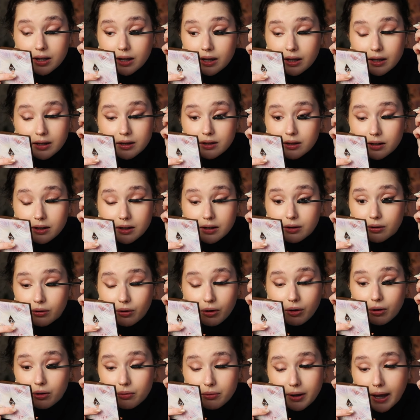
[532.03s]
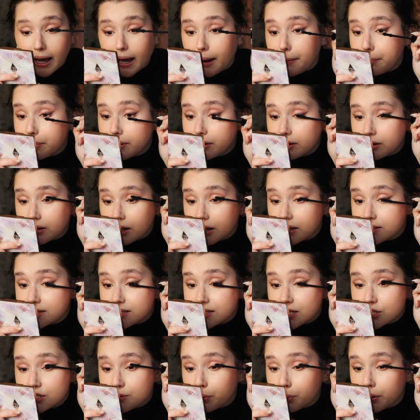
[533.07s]
And it all happened at
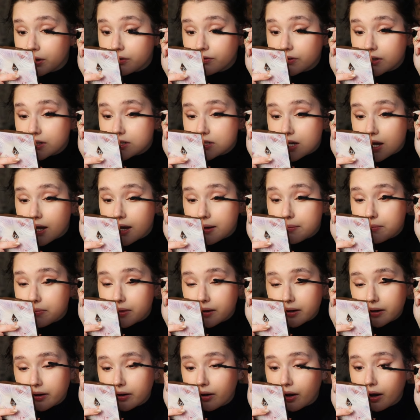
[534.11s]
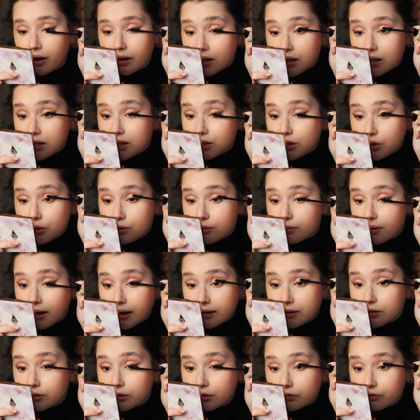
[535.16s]
such a perfect time that I got a new
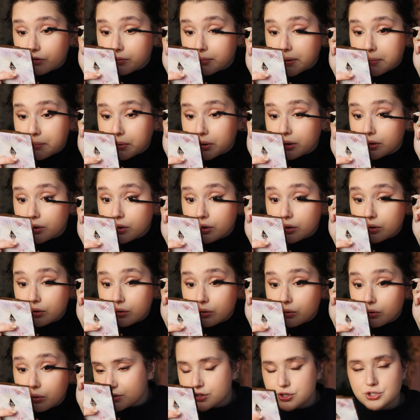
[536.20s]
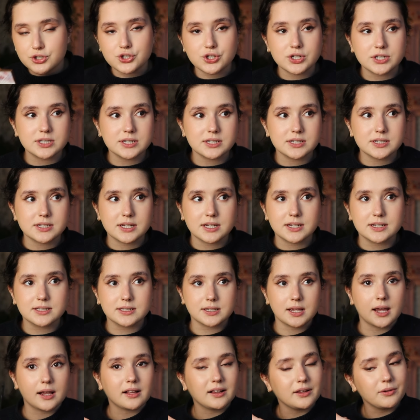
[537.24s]
editor for my book who was just
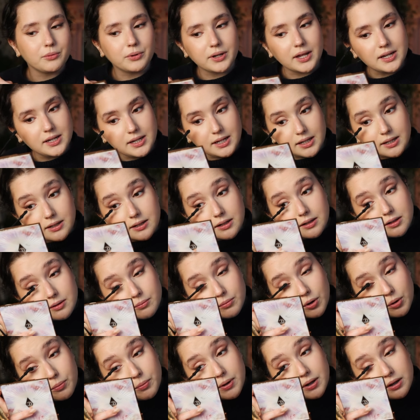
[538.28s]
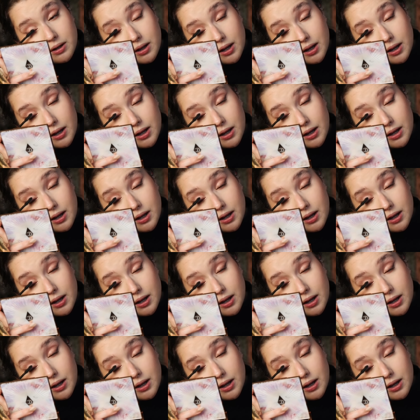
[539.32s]
exactly what I needed in the moment,